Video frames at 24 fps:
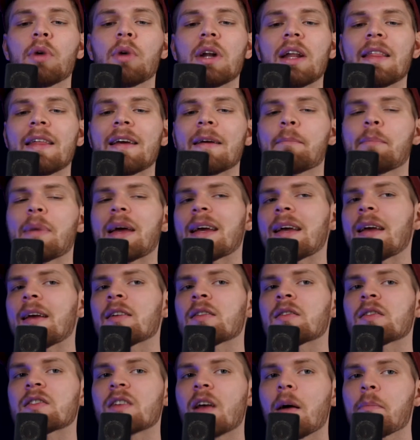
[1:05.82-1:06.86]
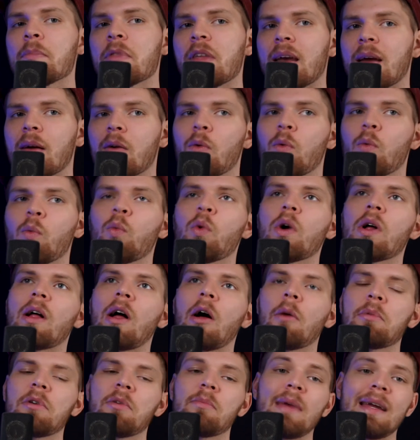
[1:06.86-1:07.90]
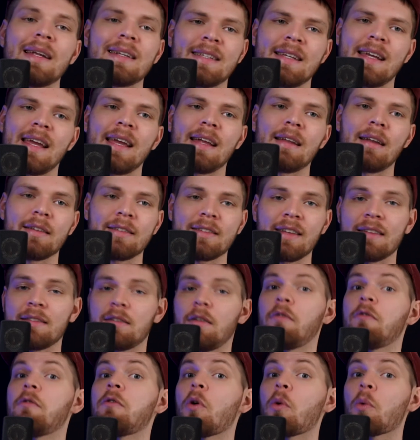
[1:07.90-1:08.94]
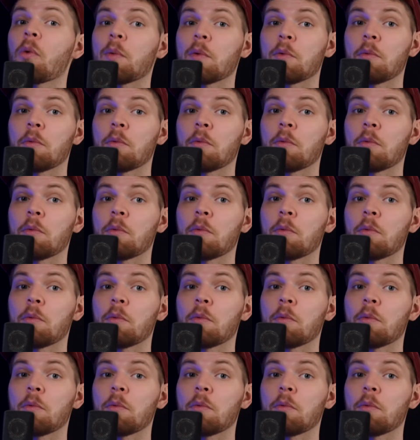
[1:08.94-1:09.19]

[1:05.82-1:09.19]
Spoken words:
But I think picking something will help you maintain a sense of forward